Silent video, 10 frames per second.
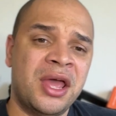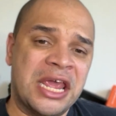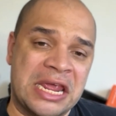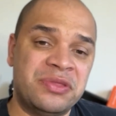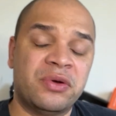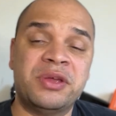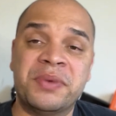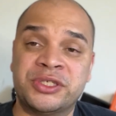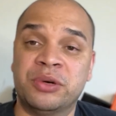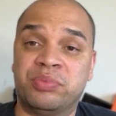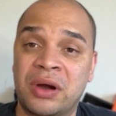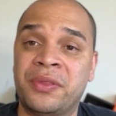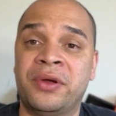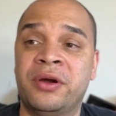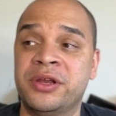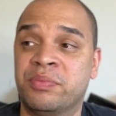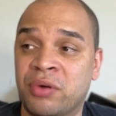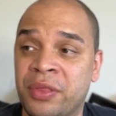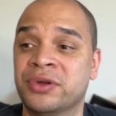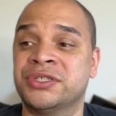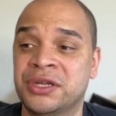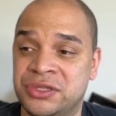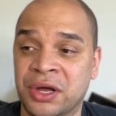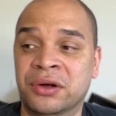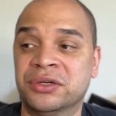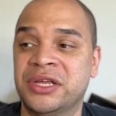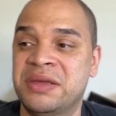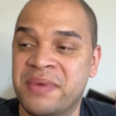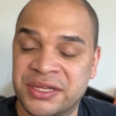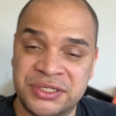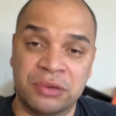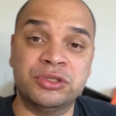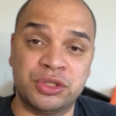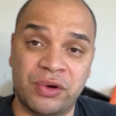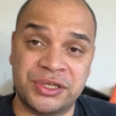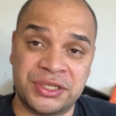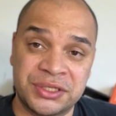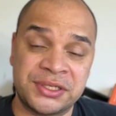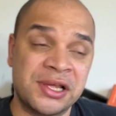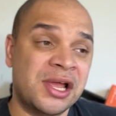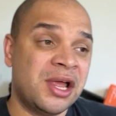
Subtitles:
even though you miss your brother's an adult, he makes his own choices.